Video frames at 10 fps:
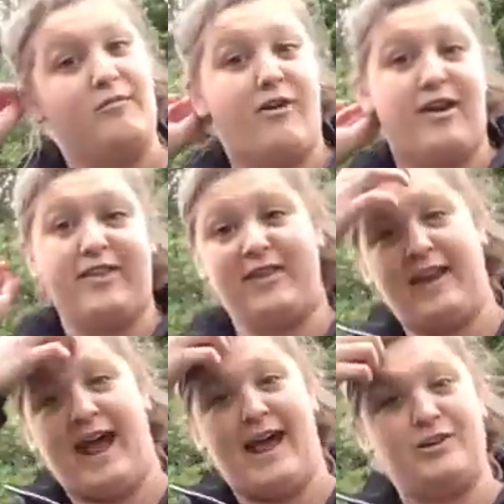rather than
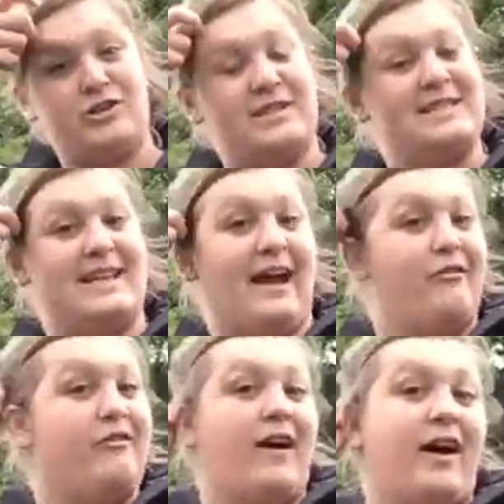actually seeing how
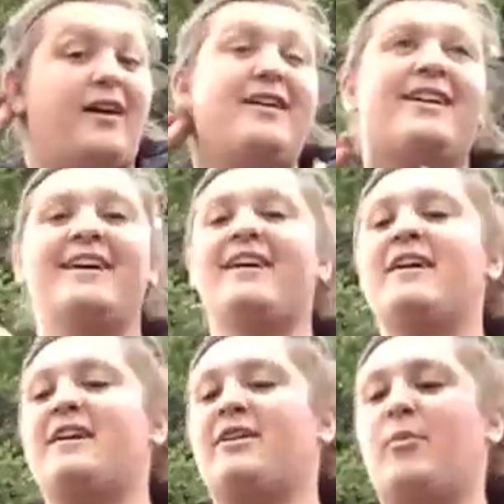far
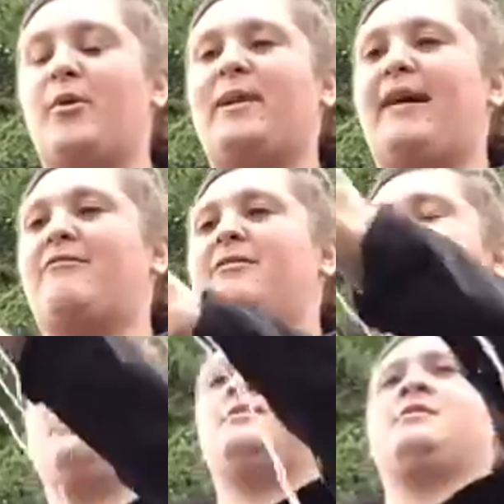your bow and arrow
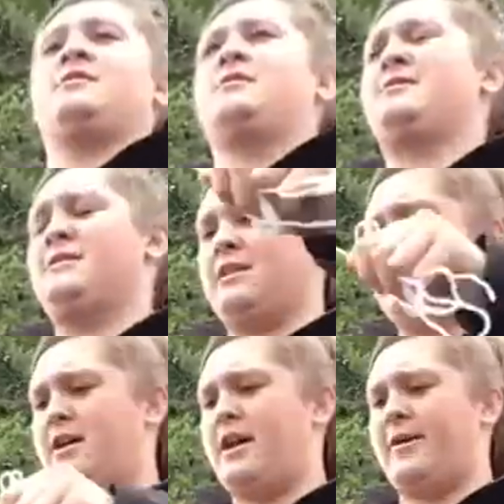
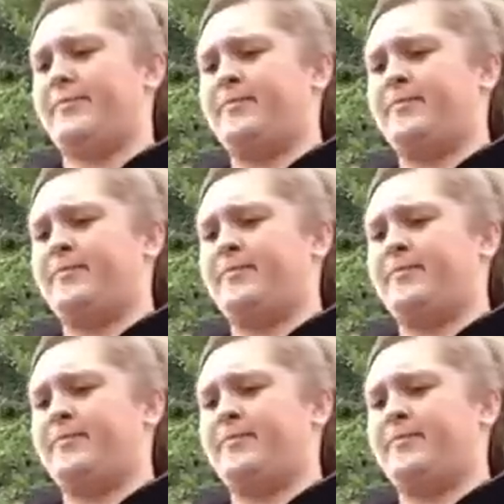can go.